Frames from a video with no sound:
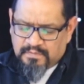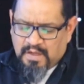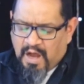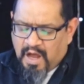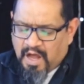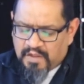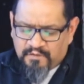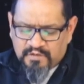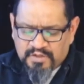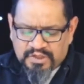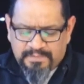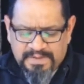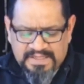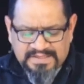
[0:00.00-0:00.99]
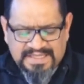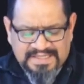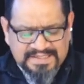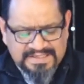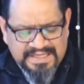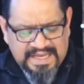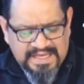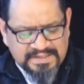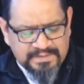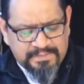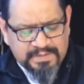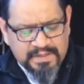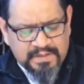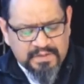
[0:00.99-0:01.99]
All of which means that Satan's
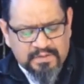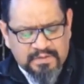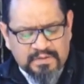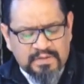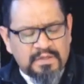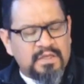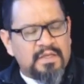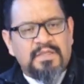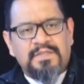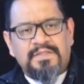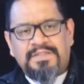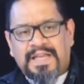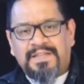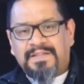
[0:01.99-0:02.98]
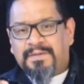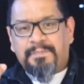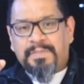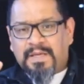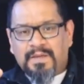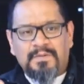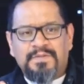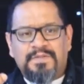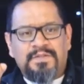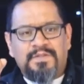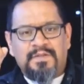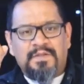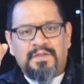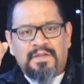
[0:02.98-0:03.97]
appeal, Satan appeals
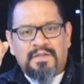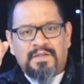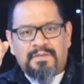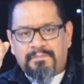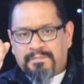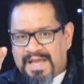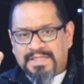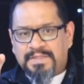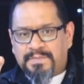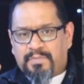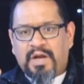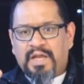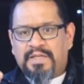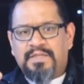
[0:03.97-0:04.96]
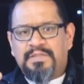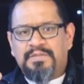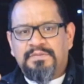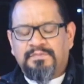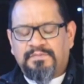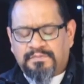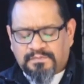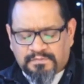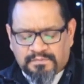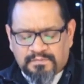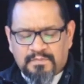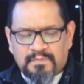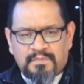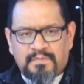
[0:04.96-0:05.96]
to man's pride.
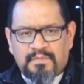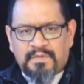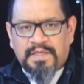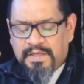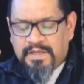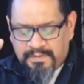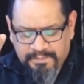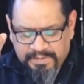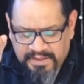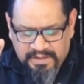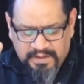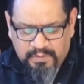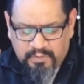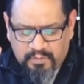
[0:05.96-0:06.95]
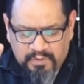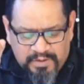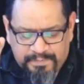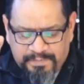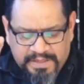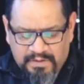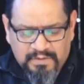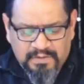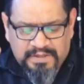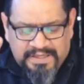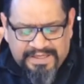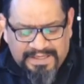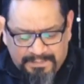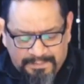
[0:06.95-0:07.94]
He appe- will appeal,
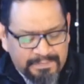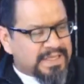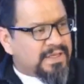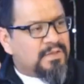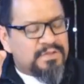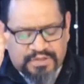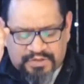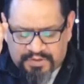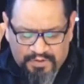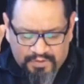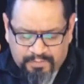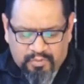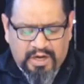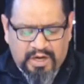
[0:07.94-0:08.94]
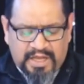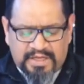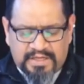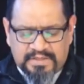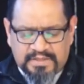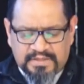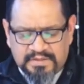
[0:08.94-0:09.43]
he appeals to your pride.